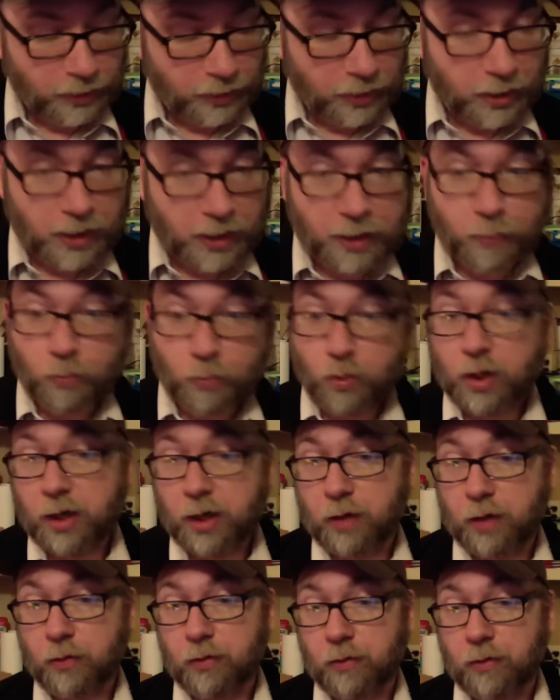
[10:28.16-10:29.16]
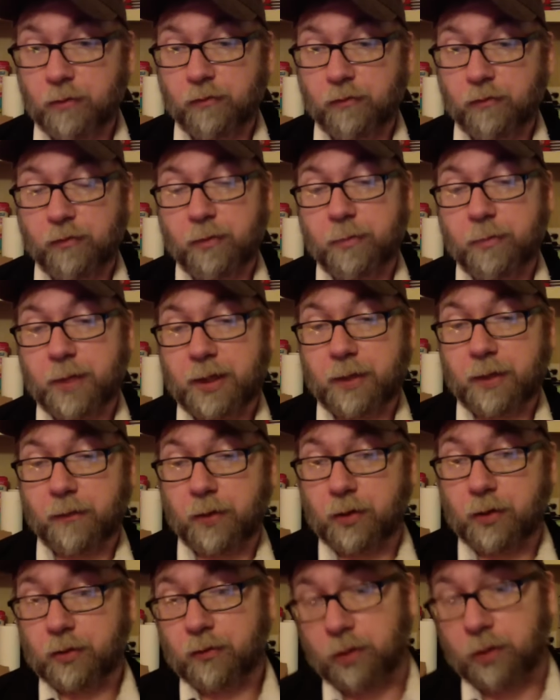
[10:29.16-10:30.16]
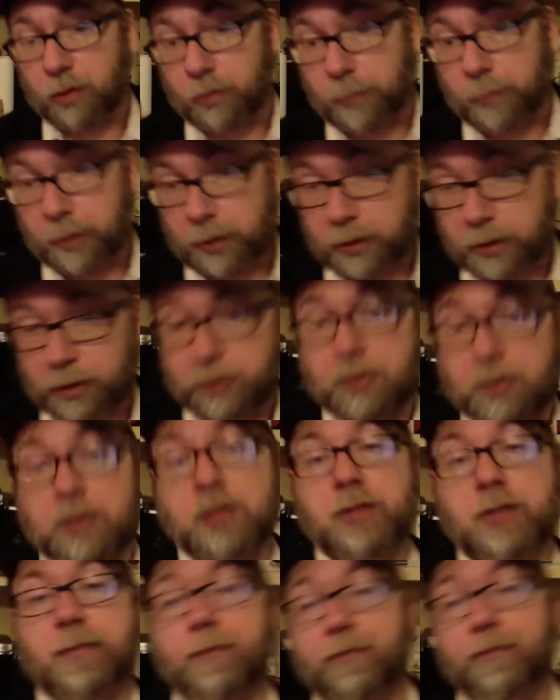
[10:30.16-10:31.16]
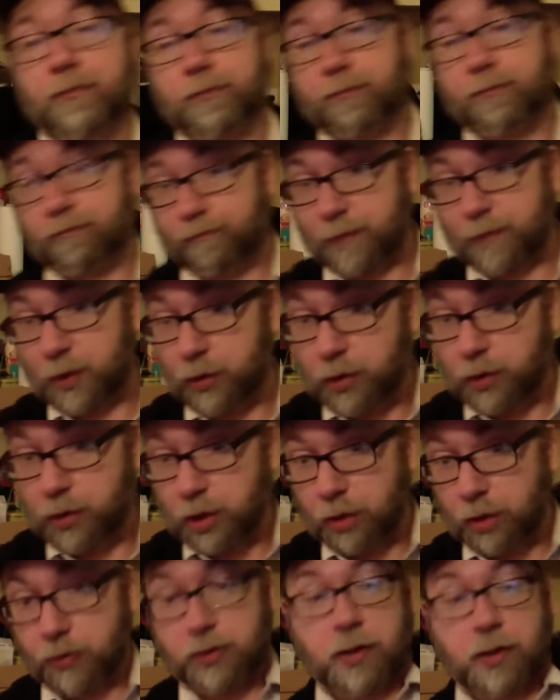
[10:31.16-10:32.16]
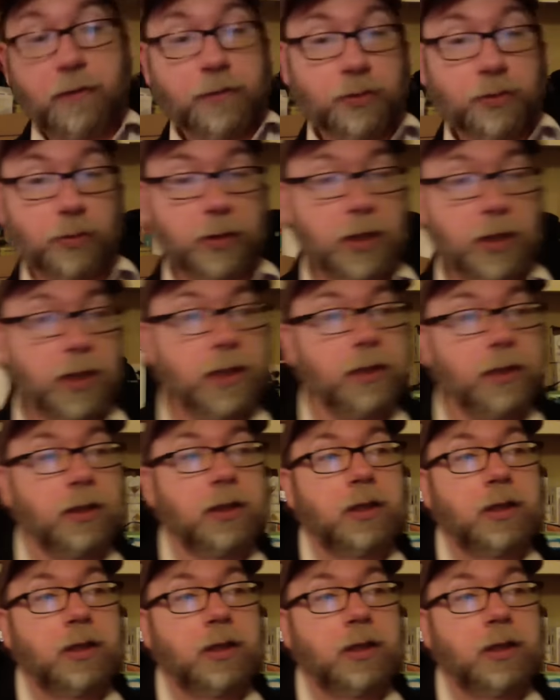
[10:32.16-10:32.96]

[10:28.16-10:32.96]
I won out from making videos for a little bit because, as you know, stuff is going on.